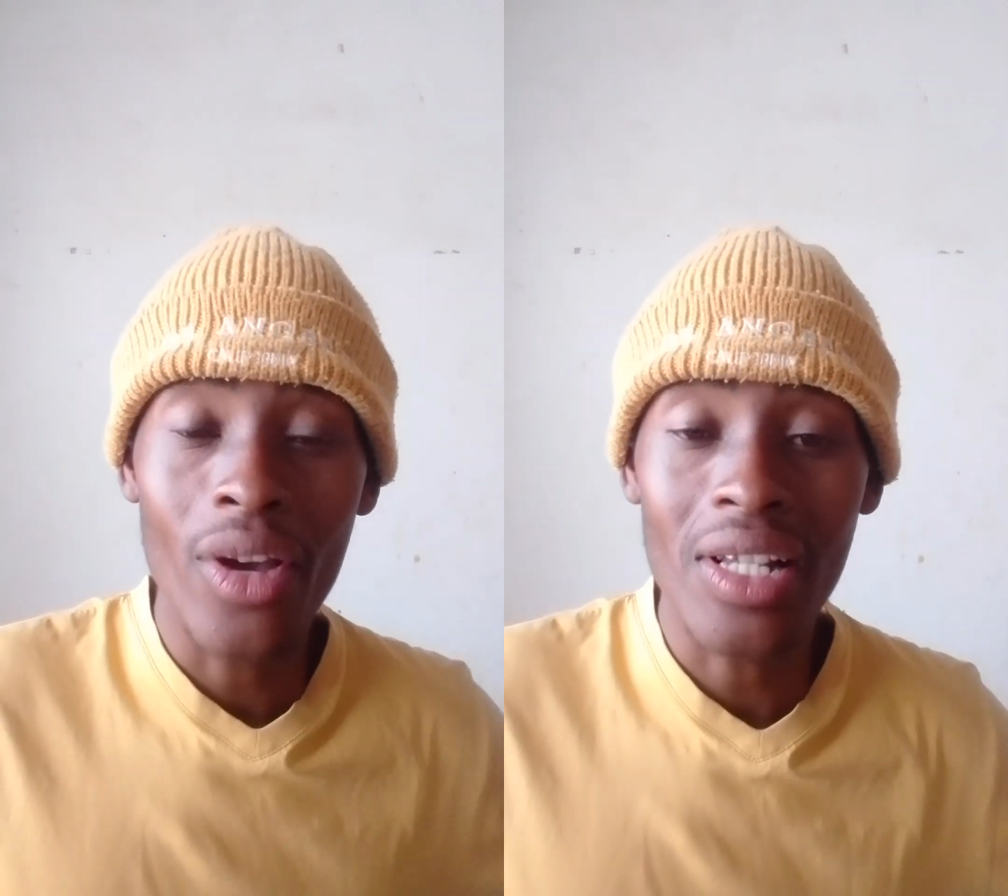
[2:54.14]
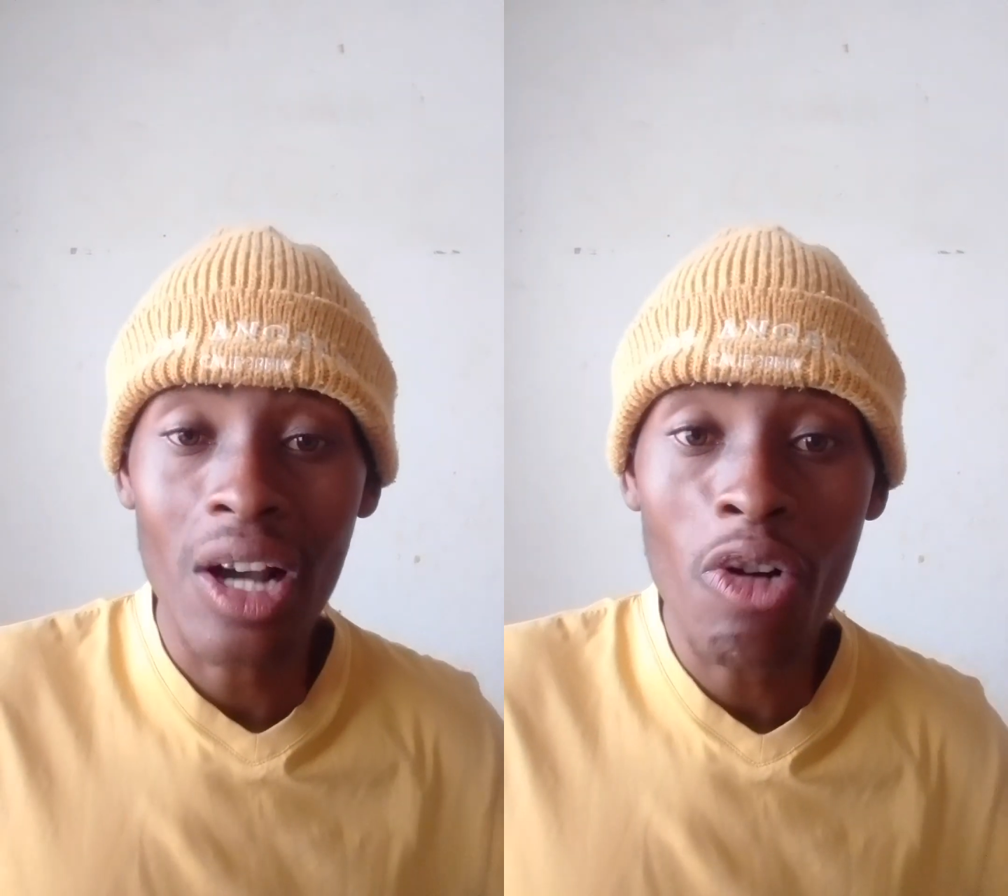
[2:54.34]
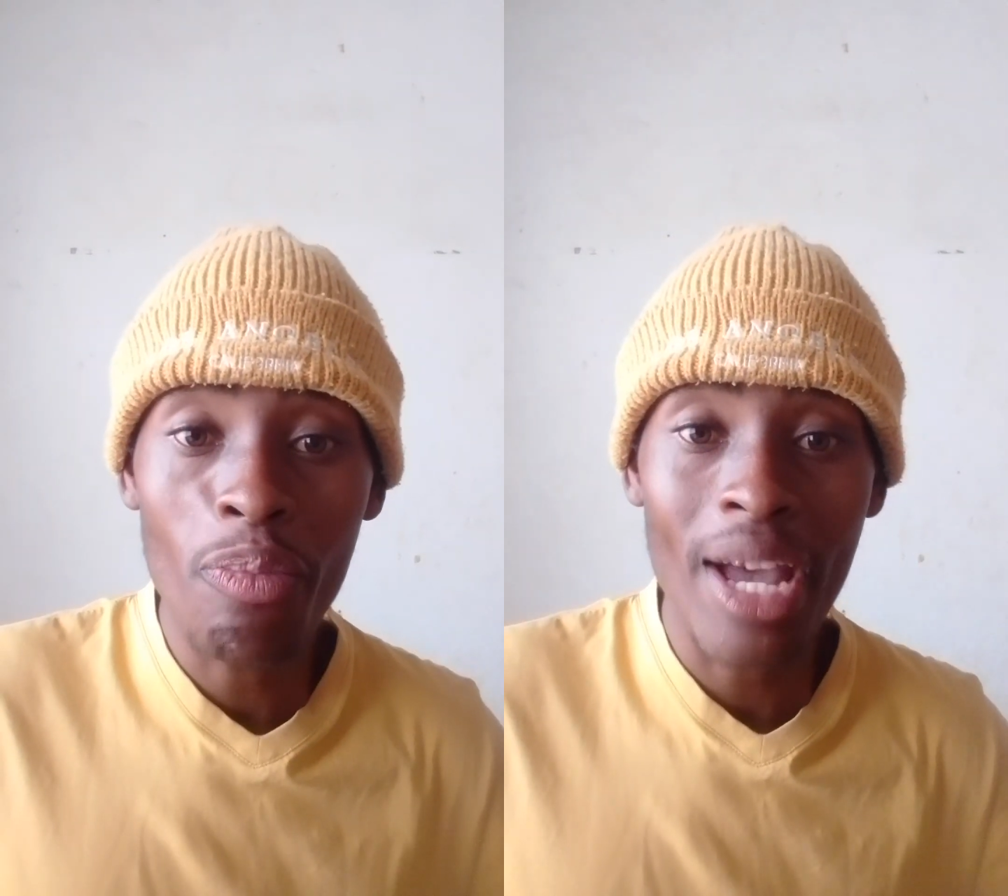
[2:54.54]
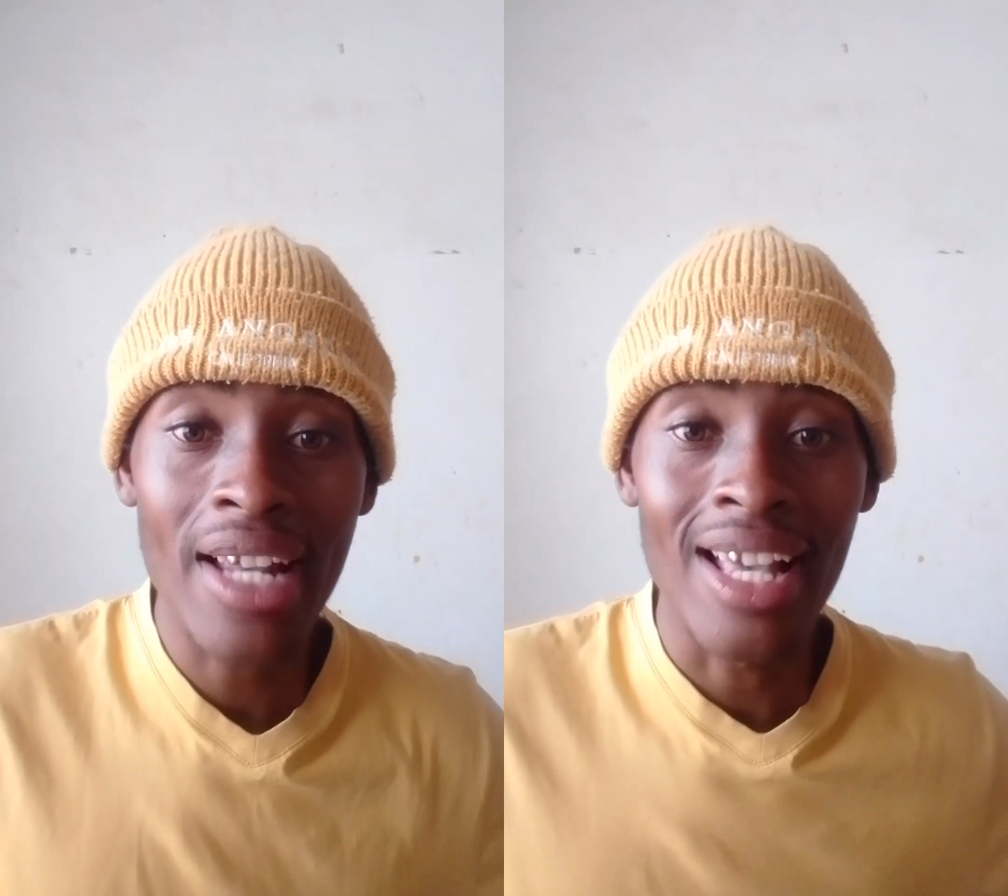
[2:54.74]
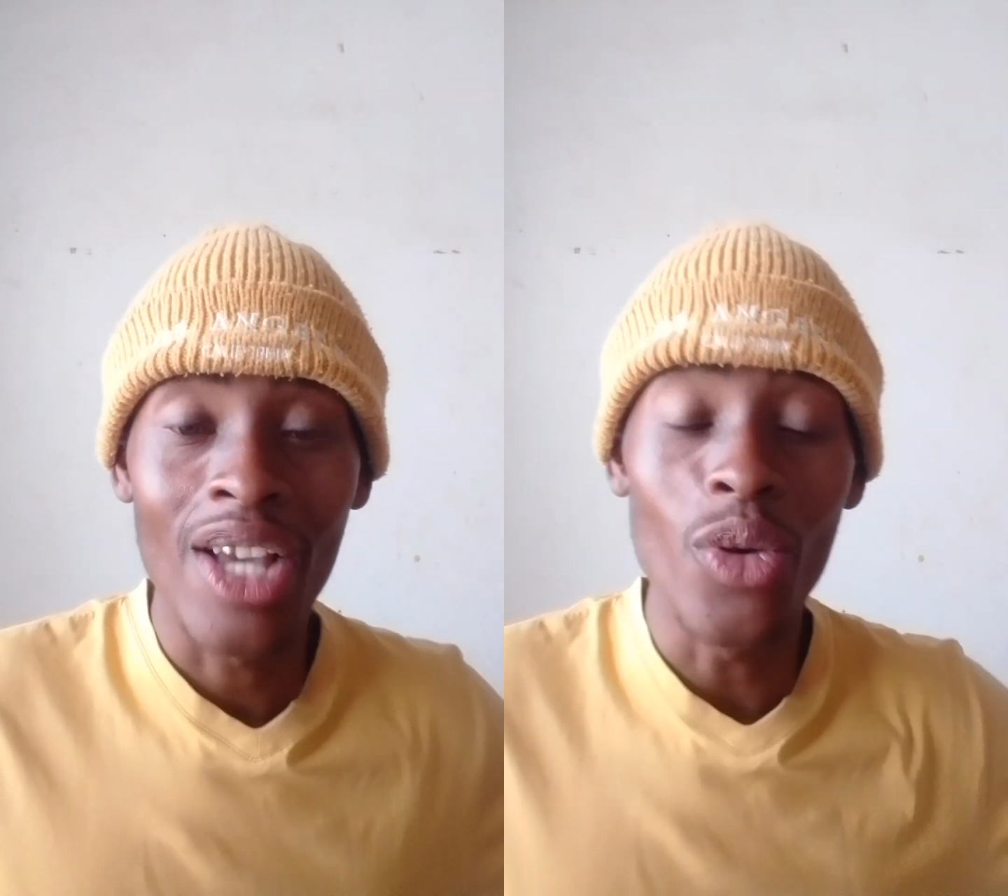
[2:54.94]
you are down
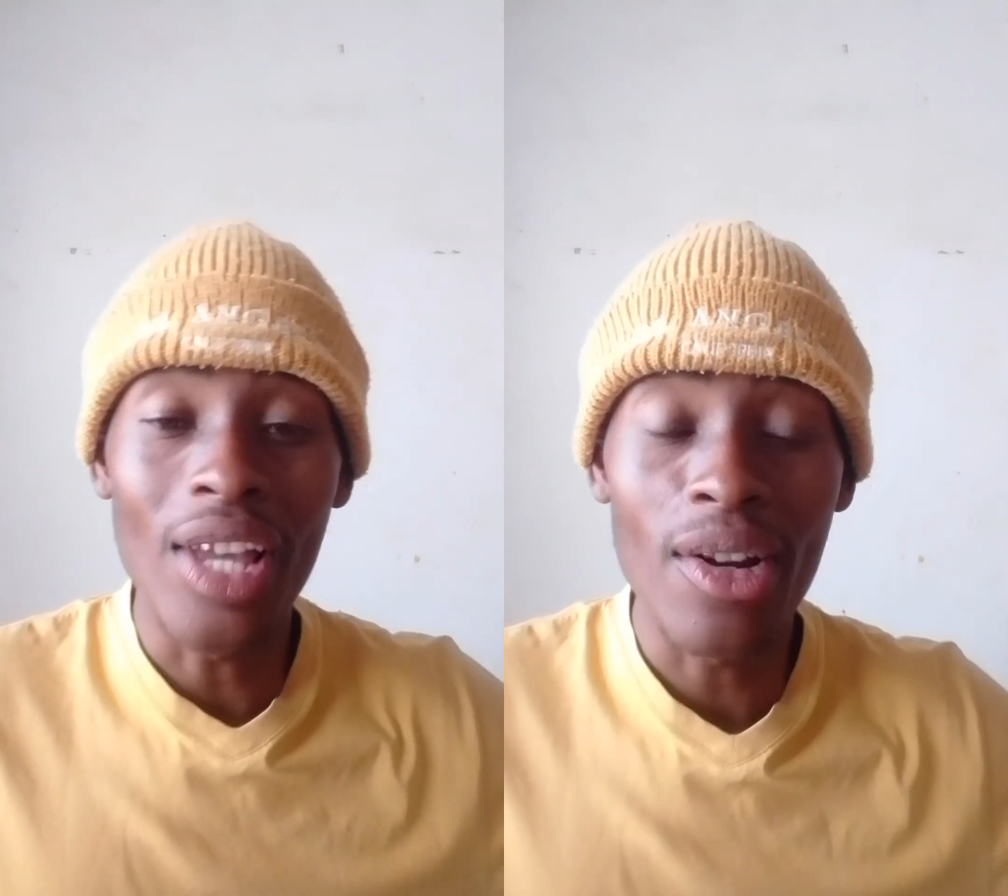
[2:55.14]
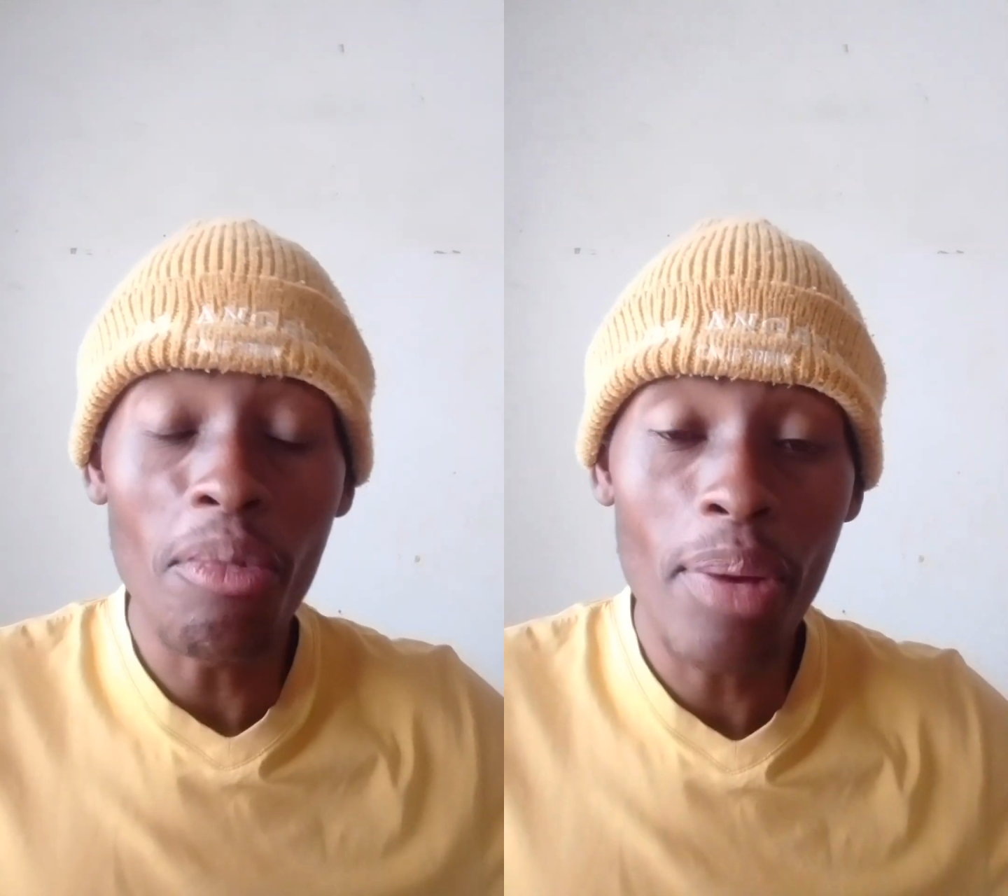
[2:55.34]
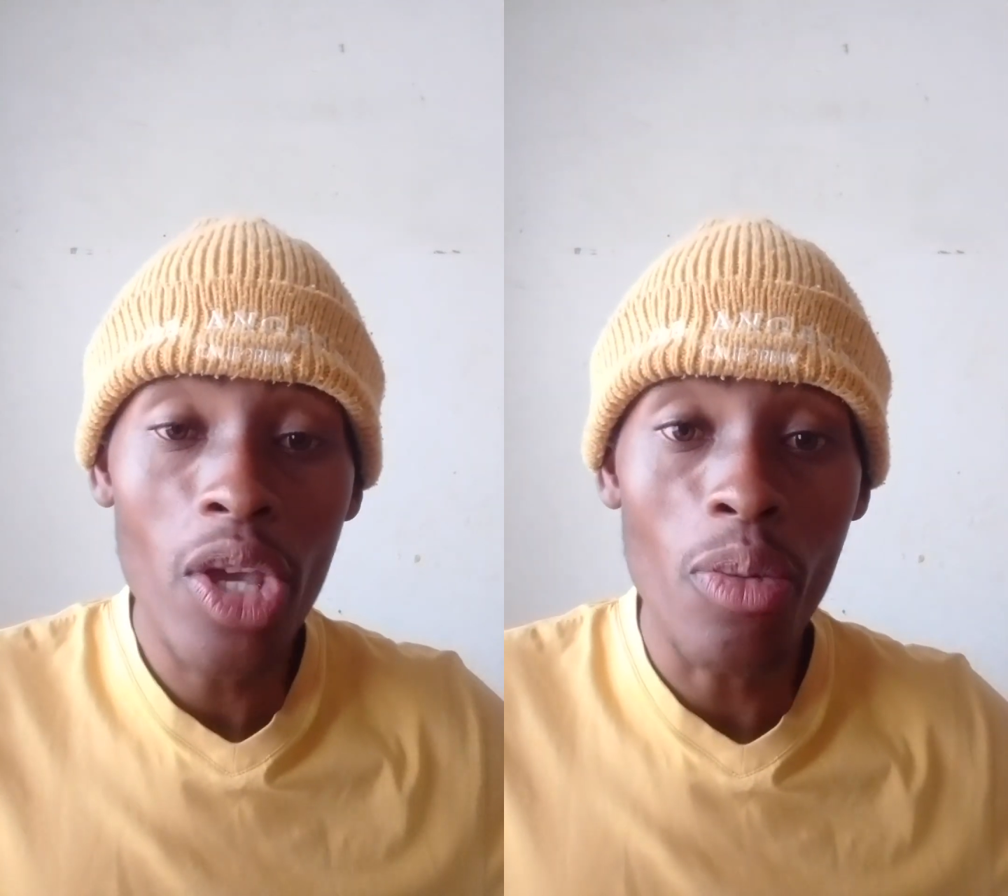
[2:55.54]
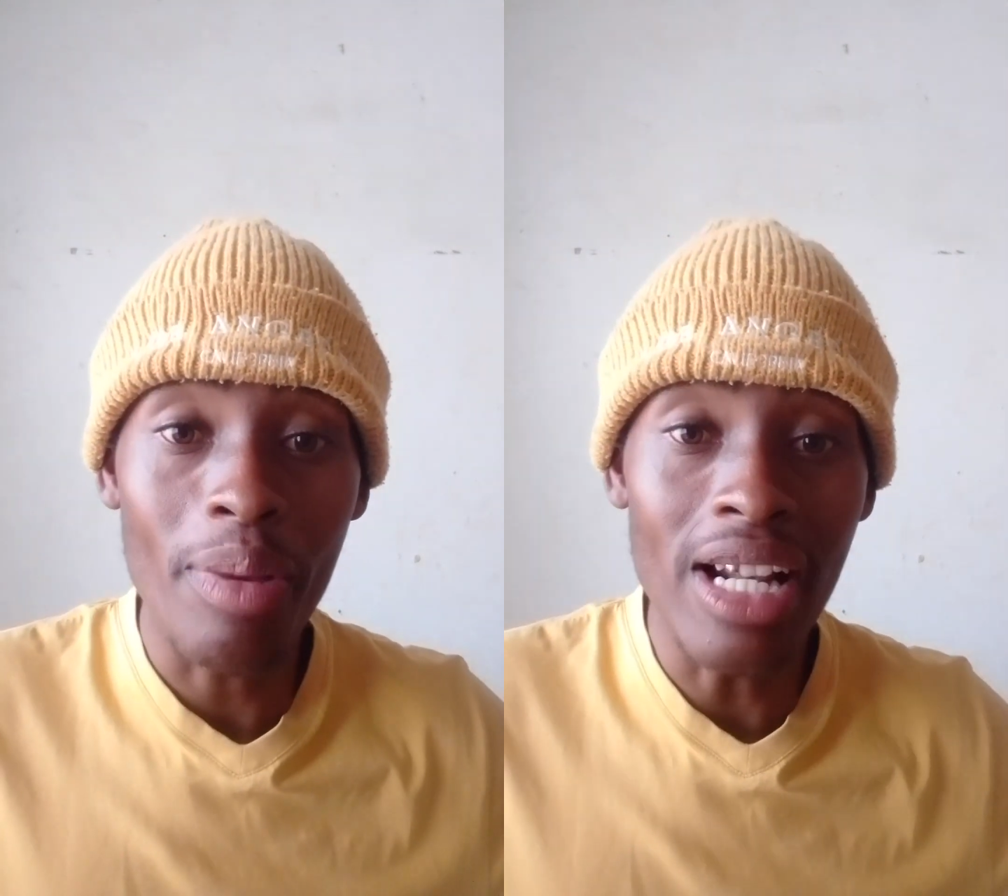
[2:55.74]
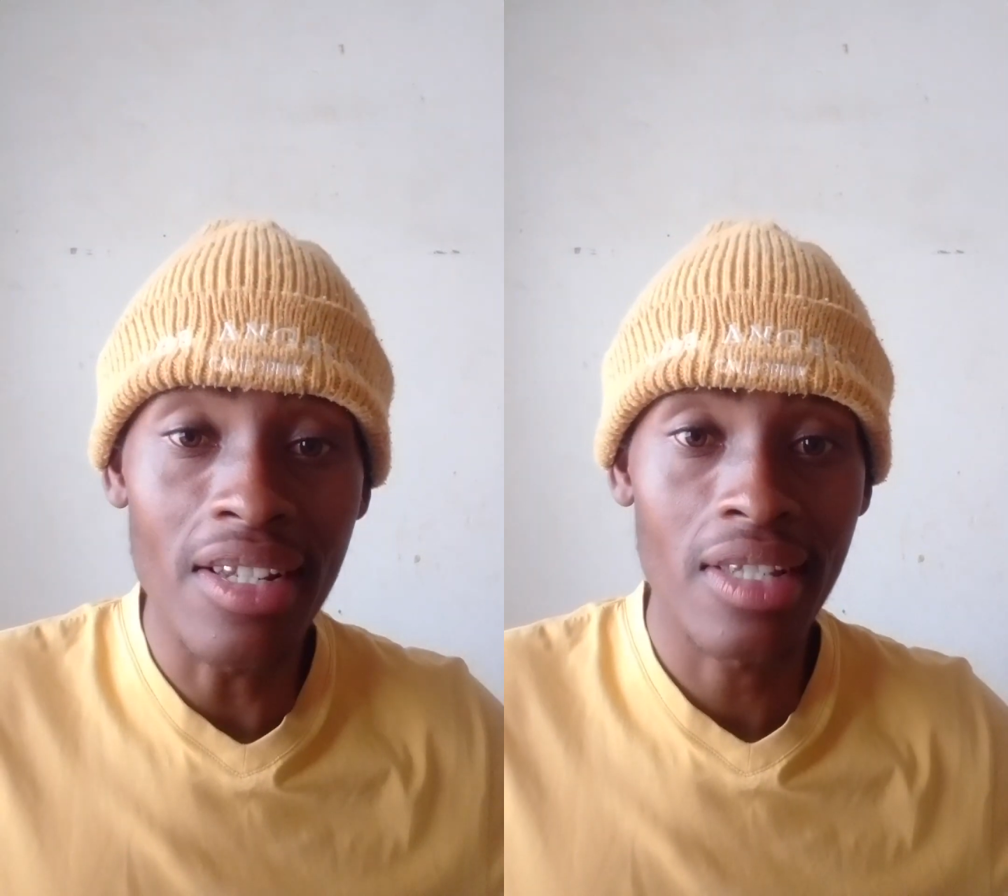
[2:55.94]
bad, you cannot pay your
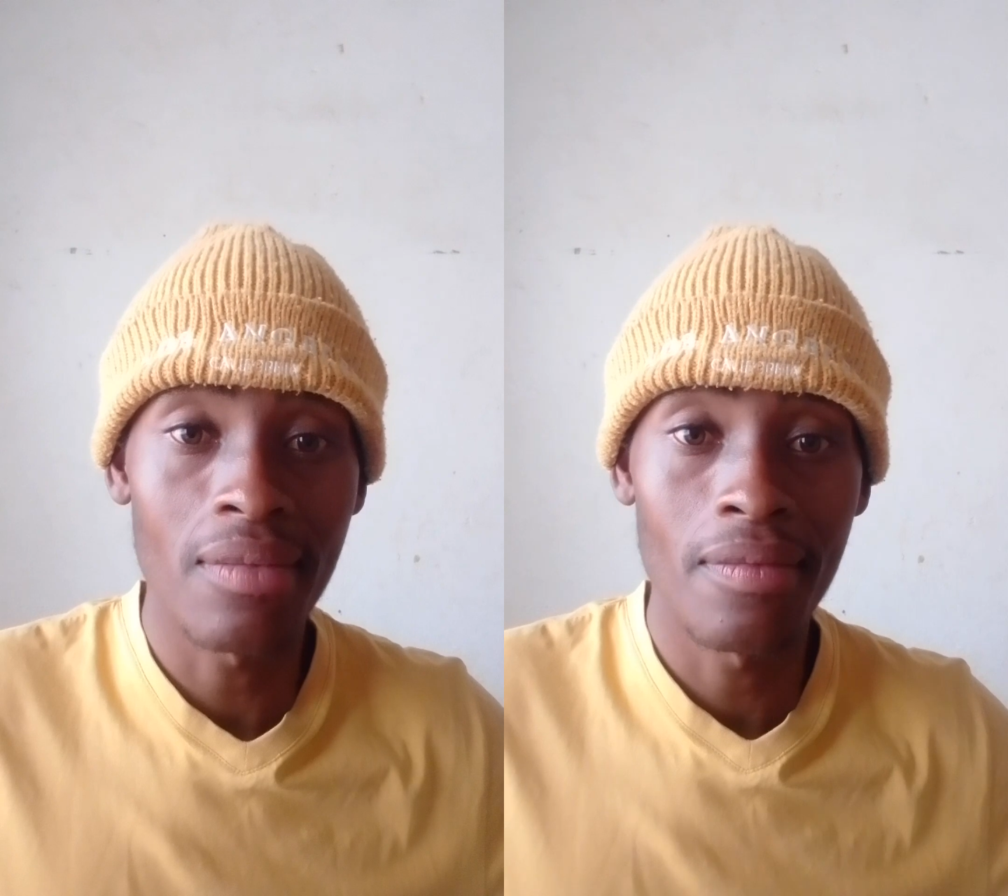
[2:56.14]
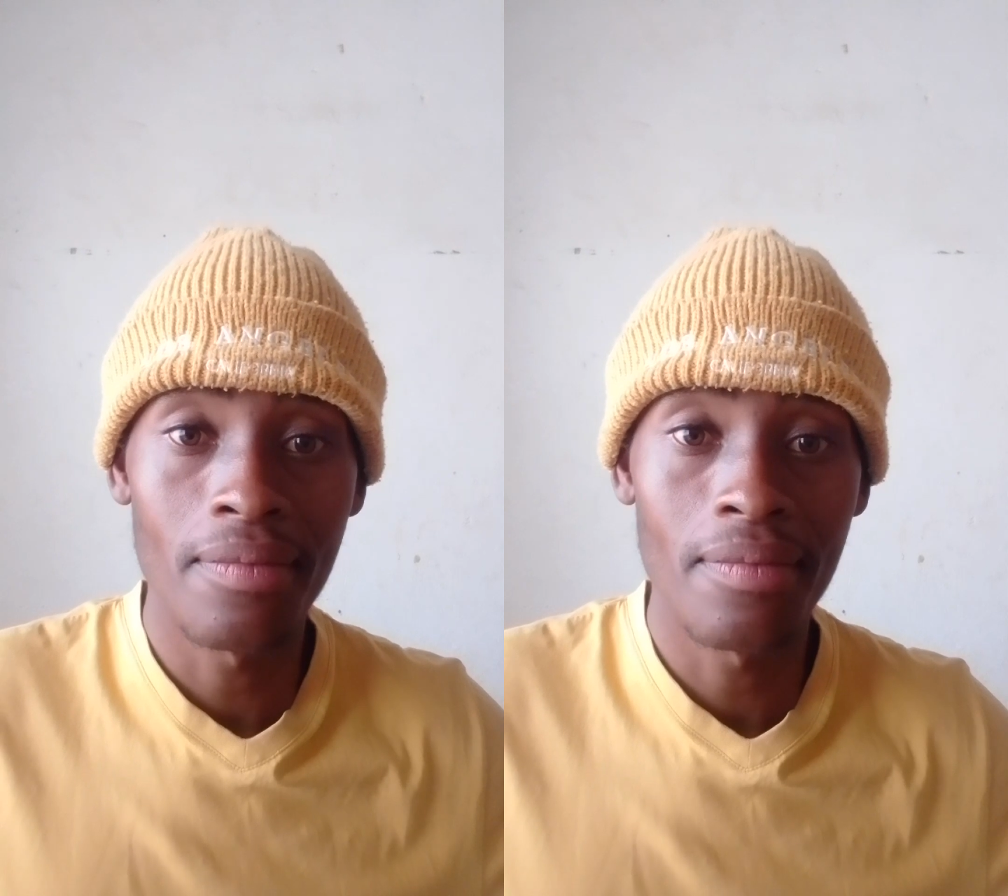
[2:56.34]
bills.